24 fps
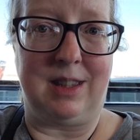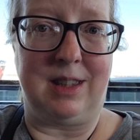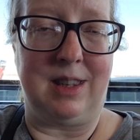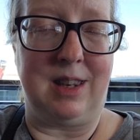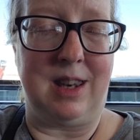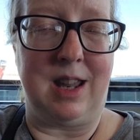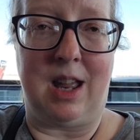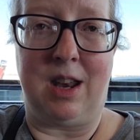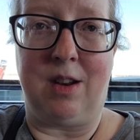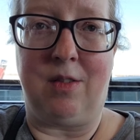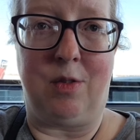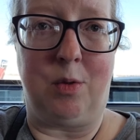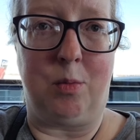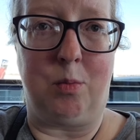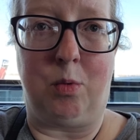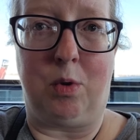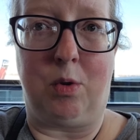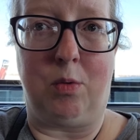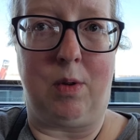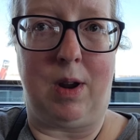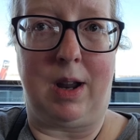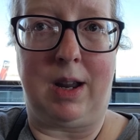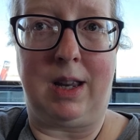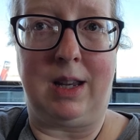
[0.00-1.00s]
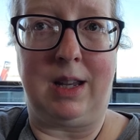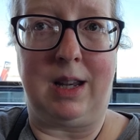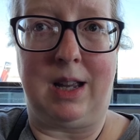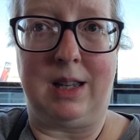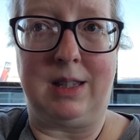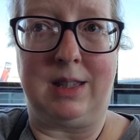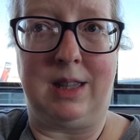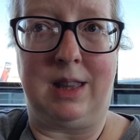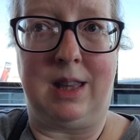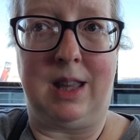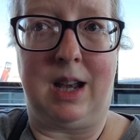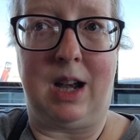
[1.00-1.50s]
None of them were
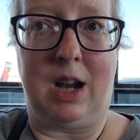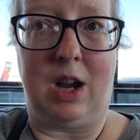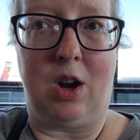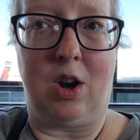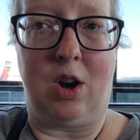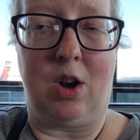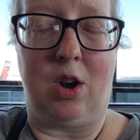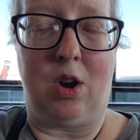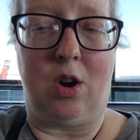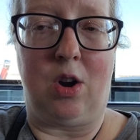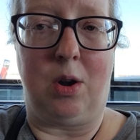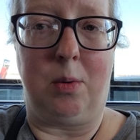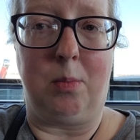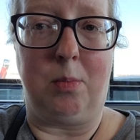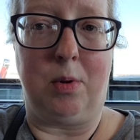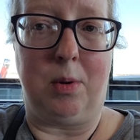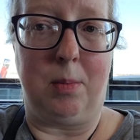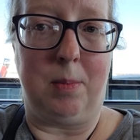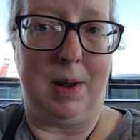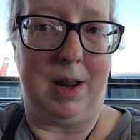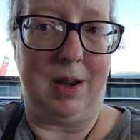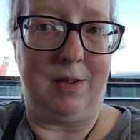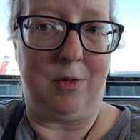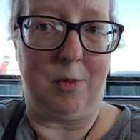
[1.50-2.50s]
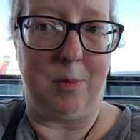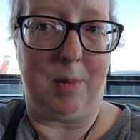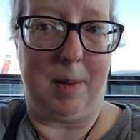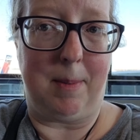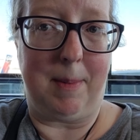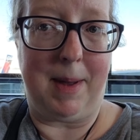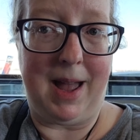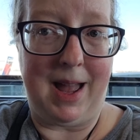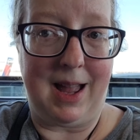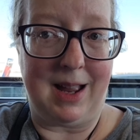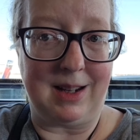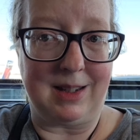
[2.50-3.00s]
recognizing that I had already prepaid for my
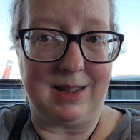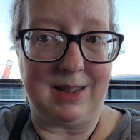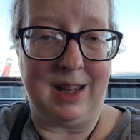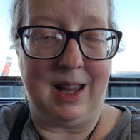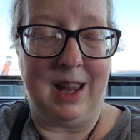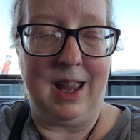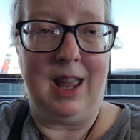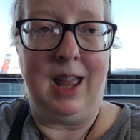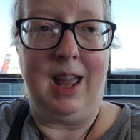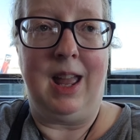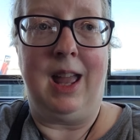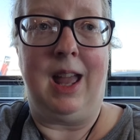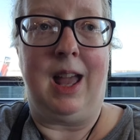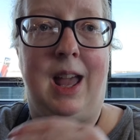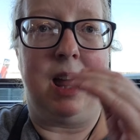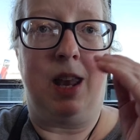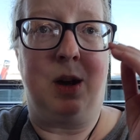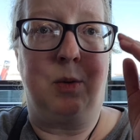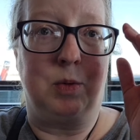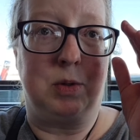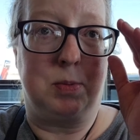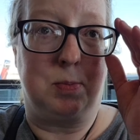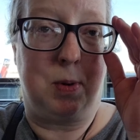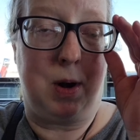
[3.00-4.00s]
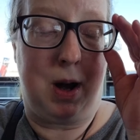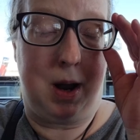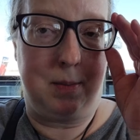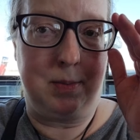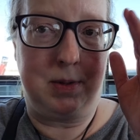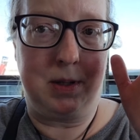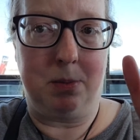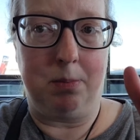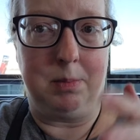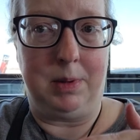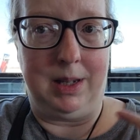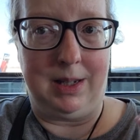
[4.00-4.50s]
bags, and it was
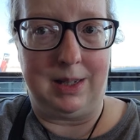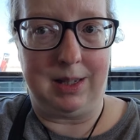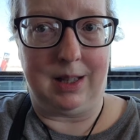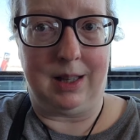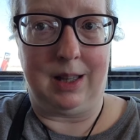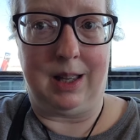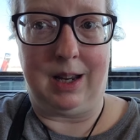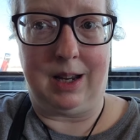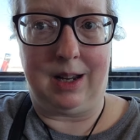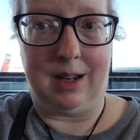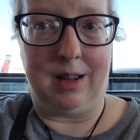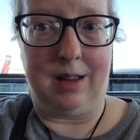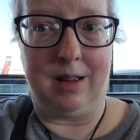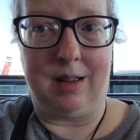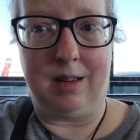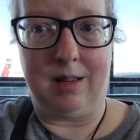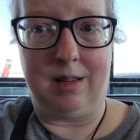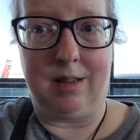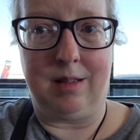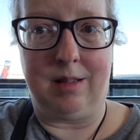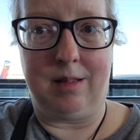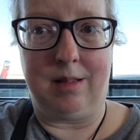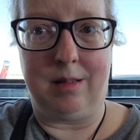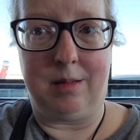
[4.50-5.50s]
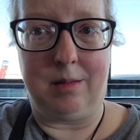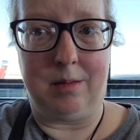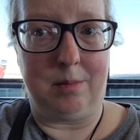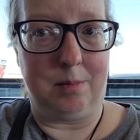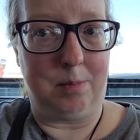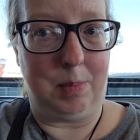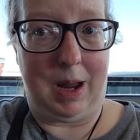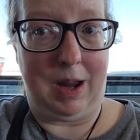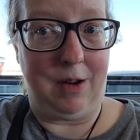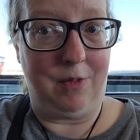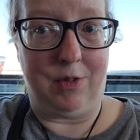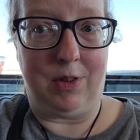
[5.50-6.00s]
prompting me to like
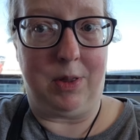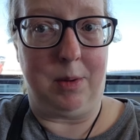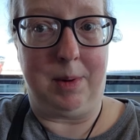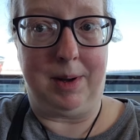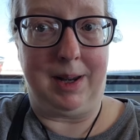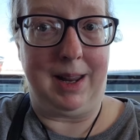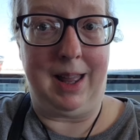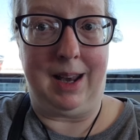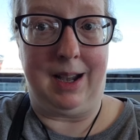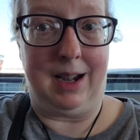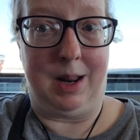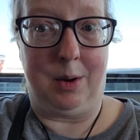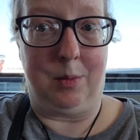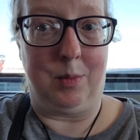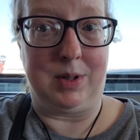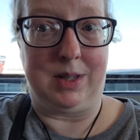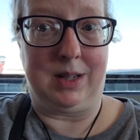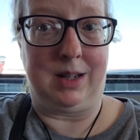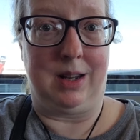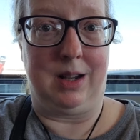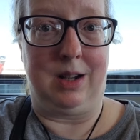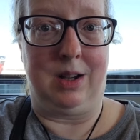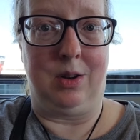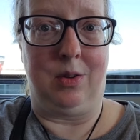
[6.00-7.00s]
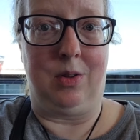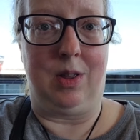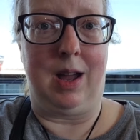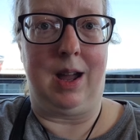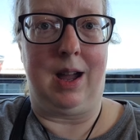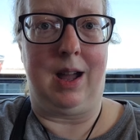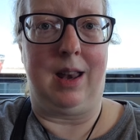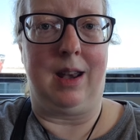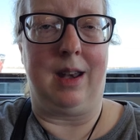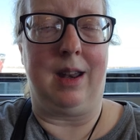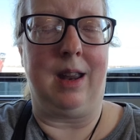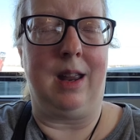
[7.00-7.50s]
pay for them again, and I wasn't gonna do
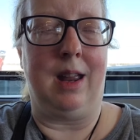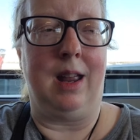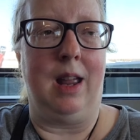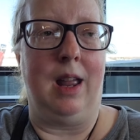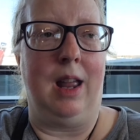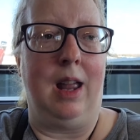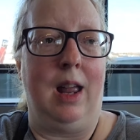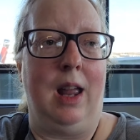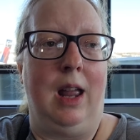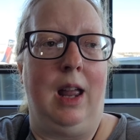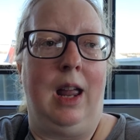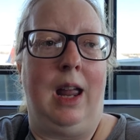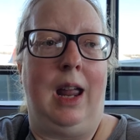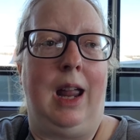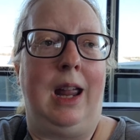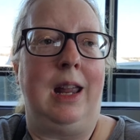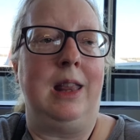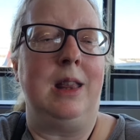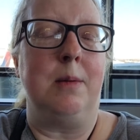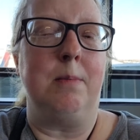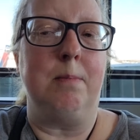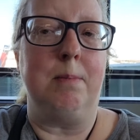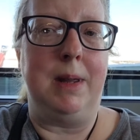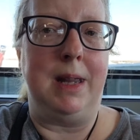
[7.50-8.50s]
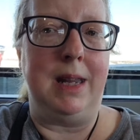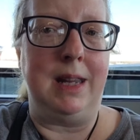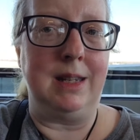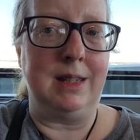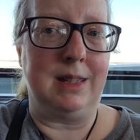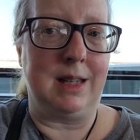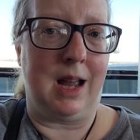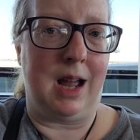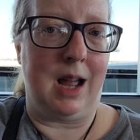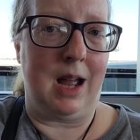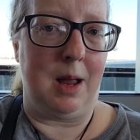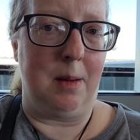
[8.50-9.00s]
that. In the
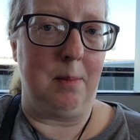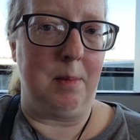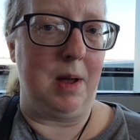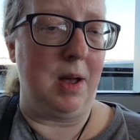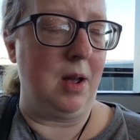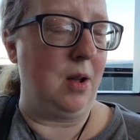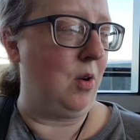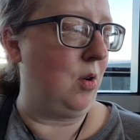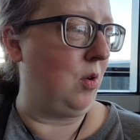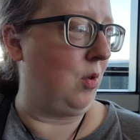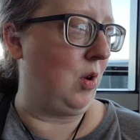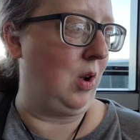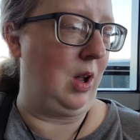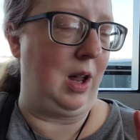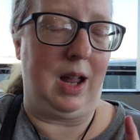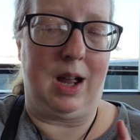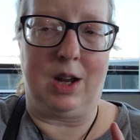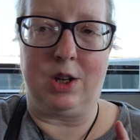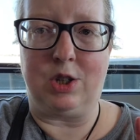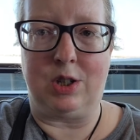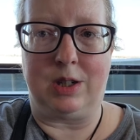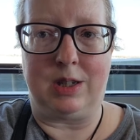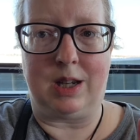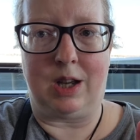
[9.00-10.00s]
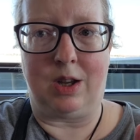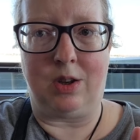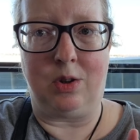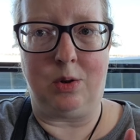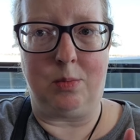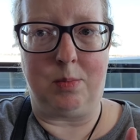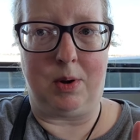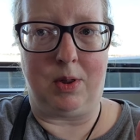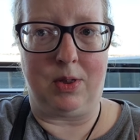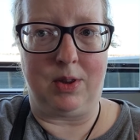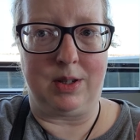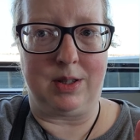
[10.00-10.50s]
meantime, okay, I should tell you
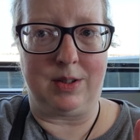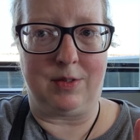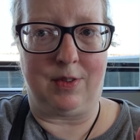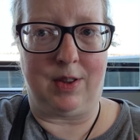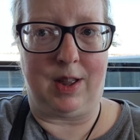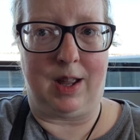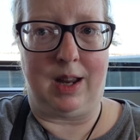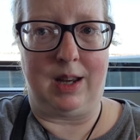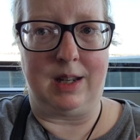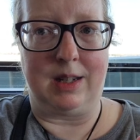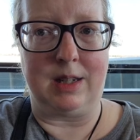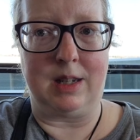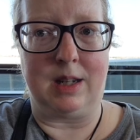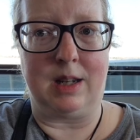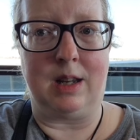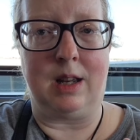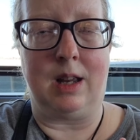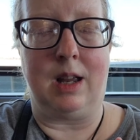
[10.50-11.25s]
about this flight.